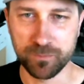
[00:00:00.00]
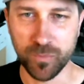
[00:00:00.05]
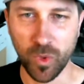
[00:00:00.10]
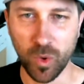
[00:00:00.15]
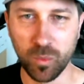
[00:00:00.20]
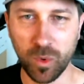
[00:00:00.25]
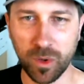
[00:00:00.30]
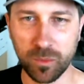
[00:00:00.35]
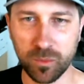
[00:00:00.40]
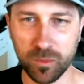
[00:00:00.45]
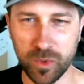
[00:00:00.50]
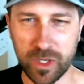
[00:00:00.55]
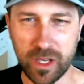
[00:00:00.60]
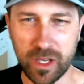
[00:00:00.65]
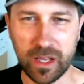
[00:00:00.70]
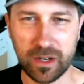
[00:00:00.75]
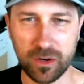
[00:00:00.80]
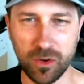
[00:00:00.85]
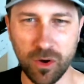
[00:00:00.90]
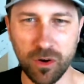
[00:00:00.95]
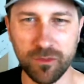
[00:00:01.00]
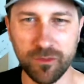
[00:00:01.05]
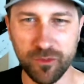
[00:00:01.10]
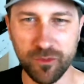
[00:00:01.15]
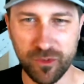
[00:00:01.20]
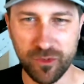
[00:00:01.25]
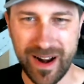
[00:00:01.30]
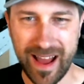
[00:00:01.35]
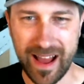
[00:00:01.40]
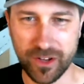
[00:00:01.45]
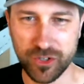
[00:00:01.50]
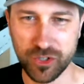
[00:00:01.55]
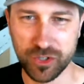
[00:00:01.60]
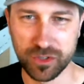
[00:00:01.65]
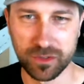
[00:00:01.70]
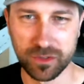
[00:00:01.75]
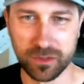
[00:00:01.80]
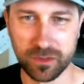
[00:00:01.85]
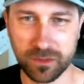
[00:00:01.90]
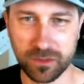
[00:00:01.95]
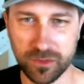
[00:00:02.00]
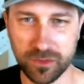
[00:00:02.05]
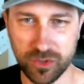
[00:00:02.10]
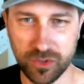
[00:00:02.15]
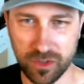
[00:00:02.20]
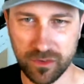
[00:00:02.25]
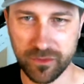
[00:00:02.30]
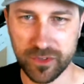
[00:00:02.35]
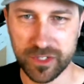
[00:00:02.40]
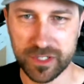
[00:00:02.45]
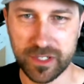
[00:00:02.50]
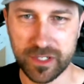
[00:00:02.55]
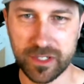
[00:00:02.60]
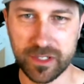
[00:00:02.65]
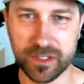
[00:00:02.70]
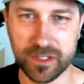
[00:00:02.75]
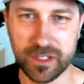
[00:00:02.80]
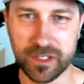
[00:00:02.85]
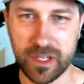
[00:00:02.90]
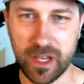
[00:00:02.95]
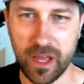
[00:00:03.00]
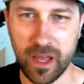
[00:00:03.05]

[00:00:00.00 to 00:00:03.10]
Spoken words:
what we kind of call fractional services